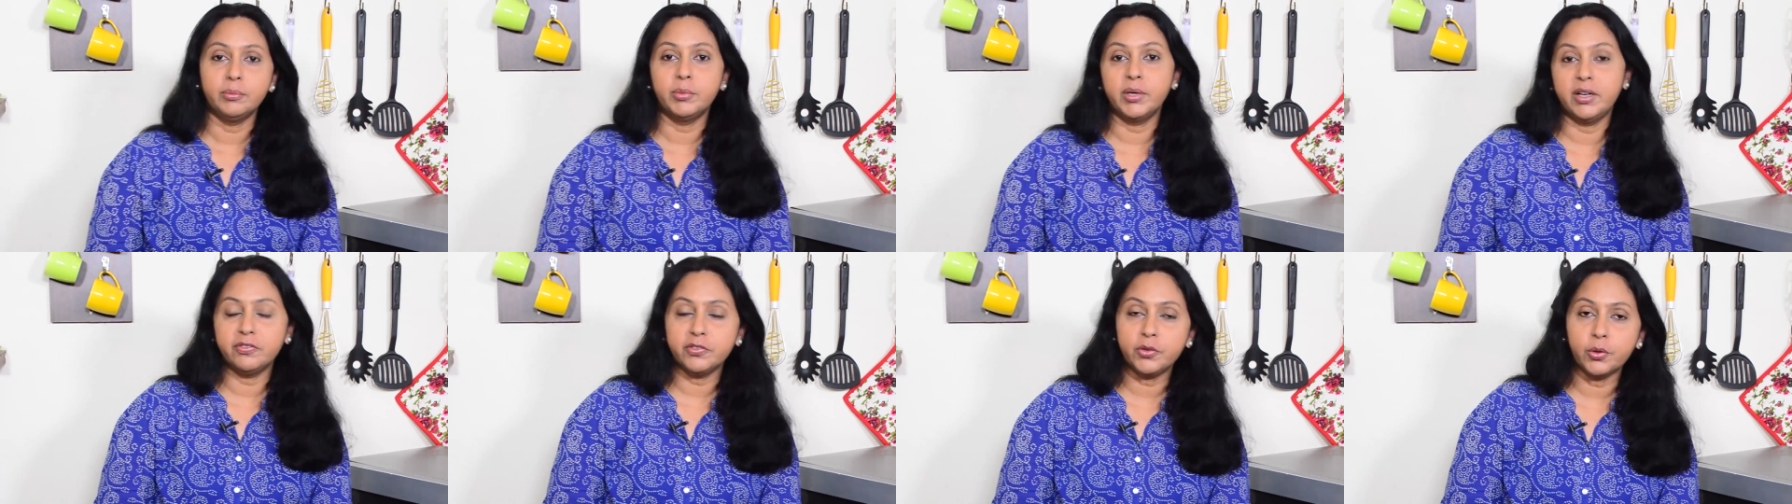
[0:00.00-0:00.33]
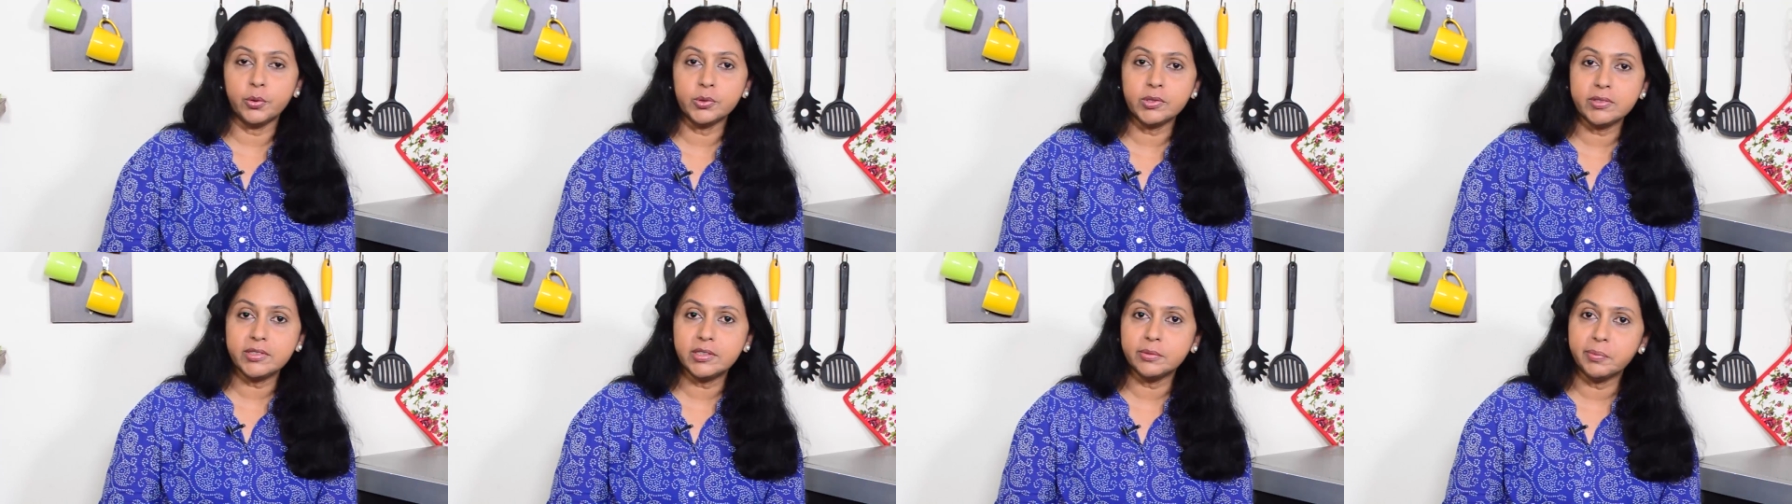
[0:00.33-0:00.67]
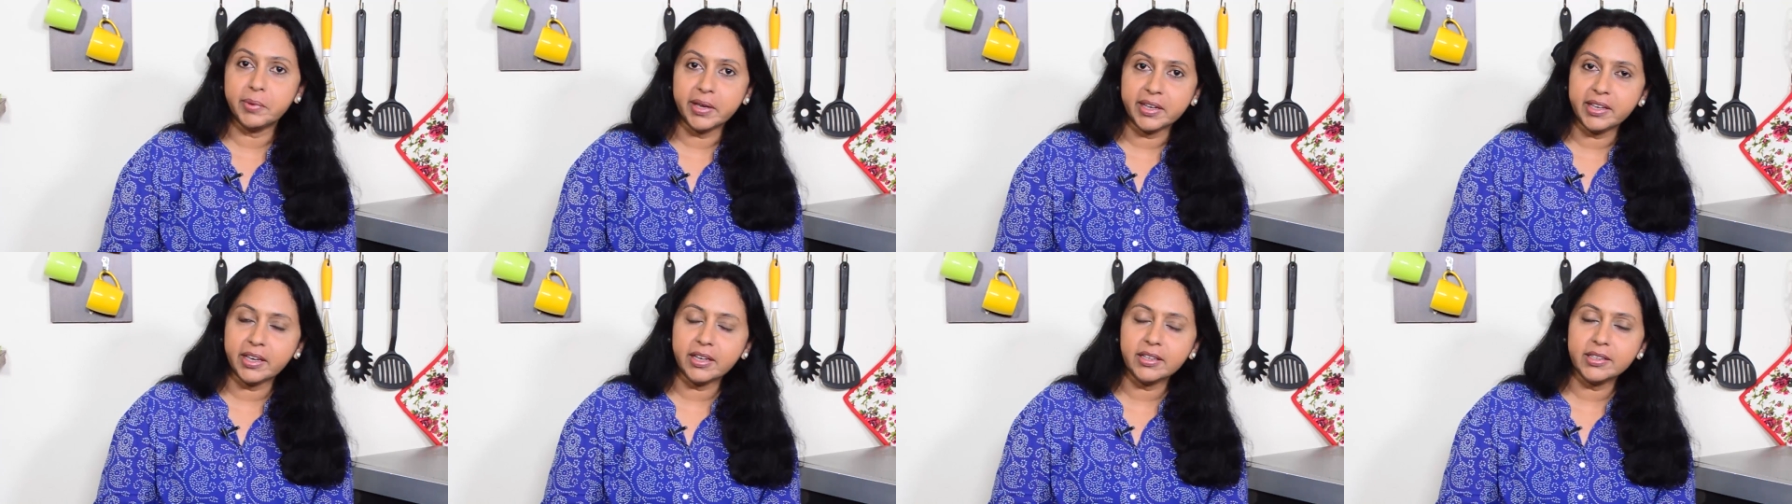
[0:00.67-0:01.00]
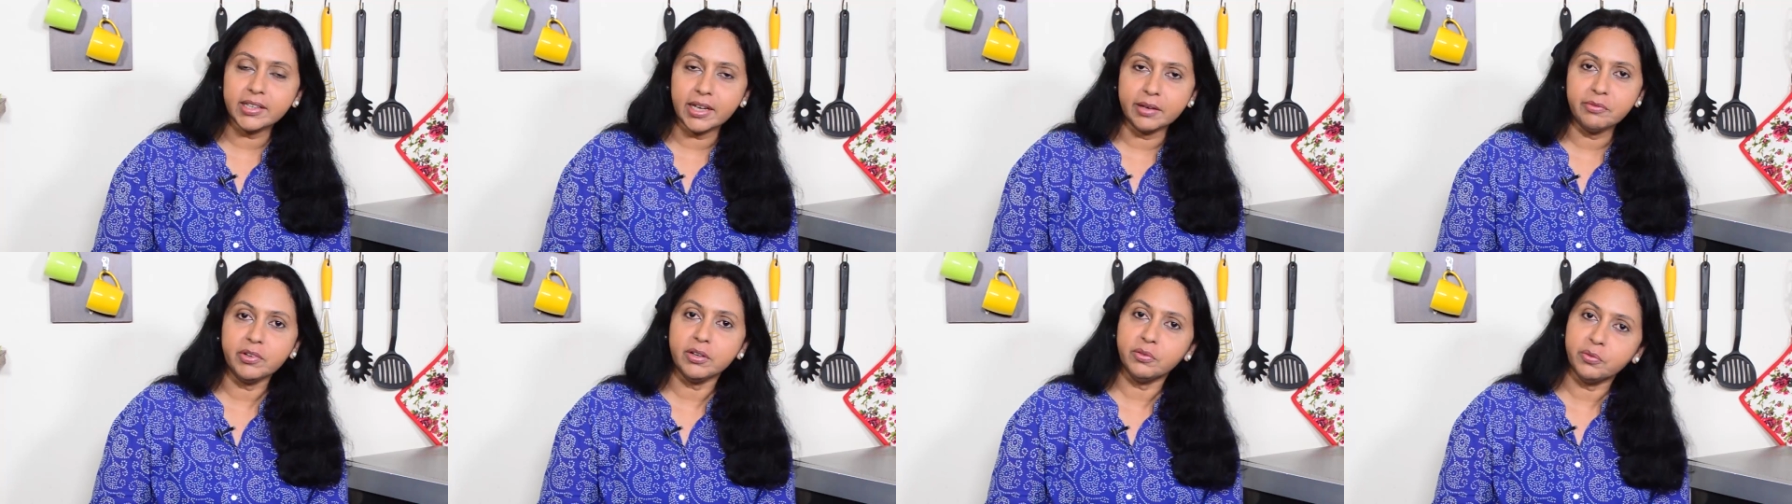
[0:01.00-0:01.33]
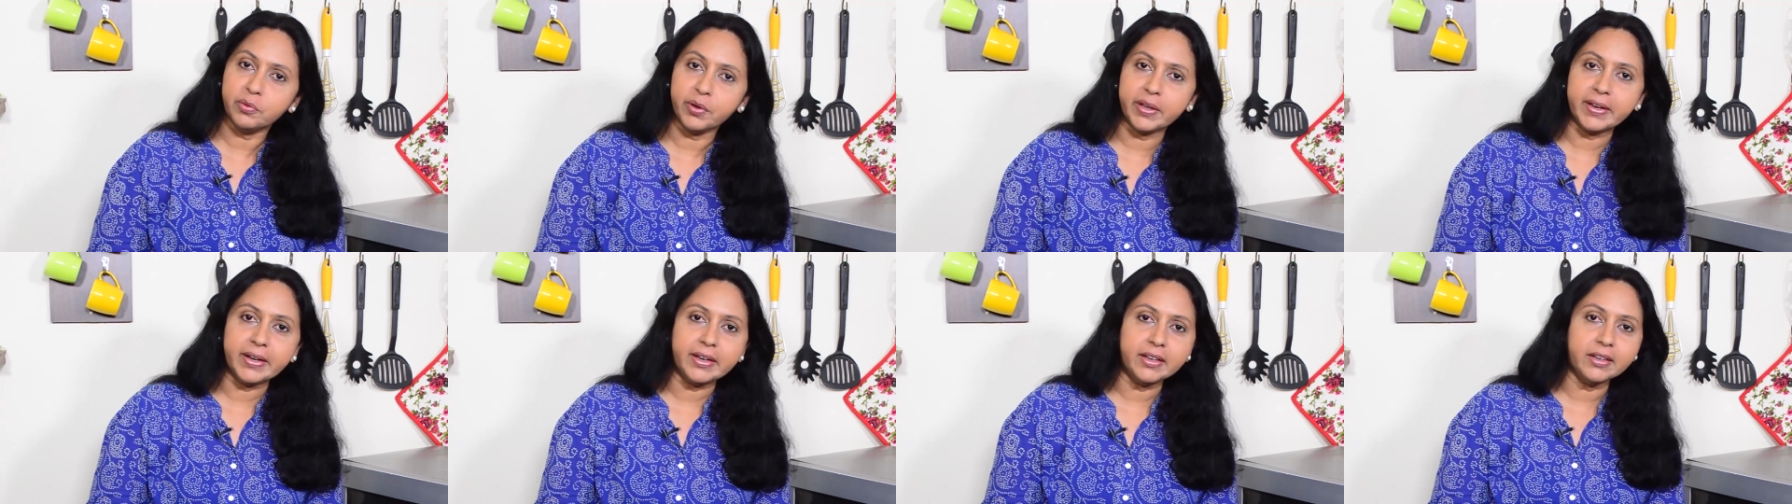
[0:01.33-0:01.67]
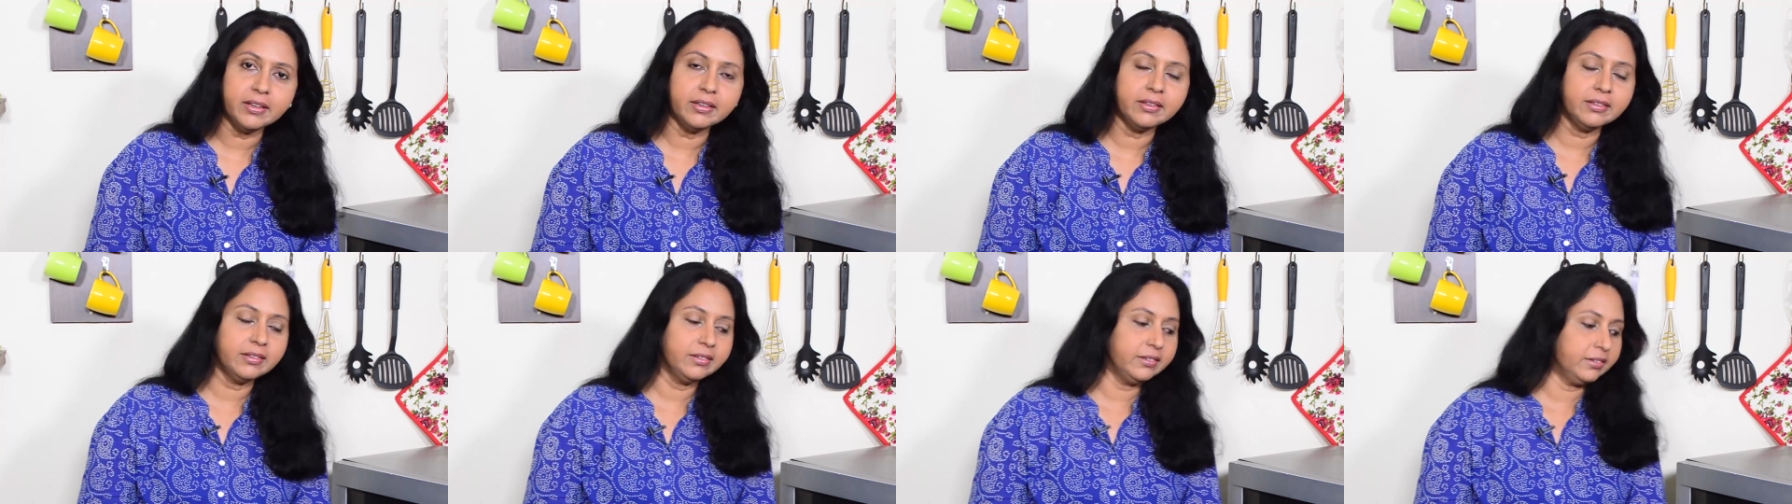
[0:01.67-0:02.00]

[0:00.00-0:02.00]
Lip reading: But of course the baking time will vary.